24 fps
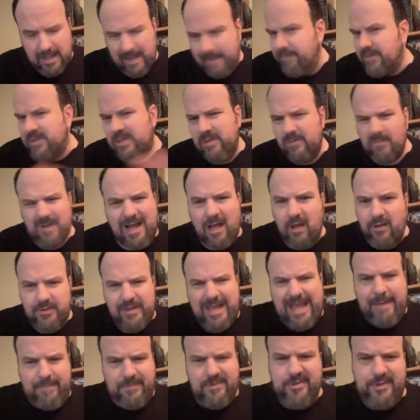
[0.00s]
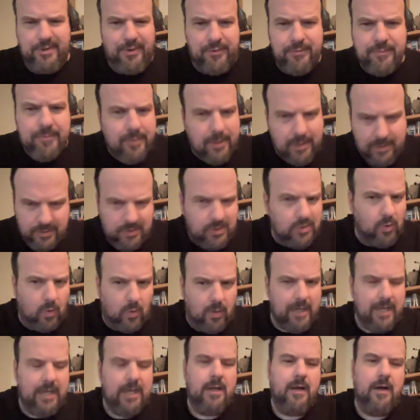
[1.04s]
and
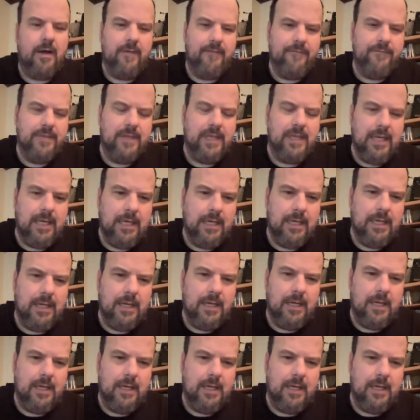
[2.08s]
story of the